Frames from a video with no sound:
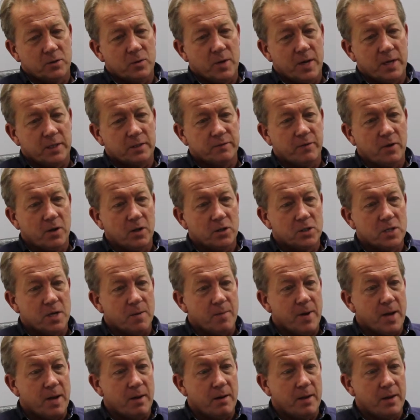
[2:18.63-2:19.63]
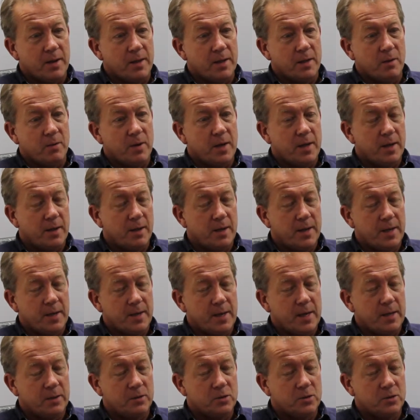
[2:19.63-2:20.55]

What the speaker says: to Alex Ferguson about it. How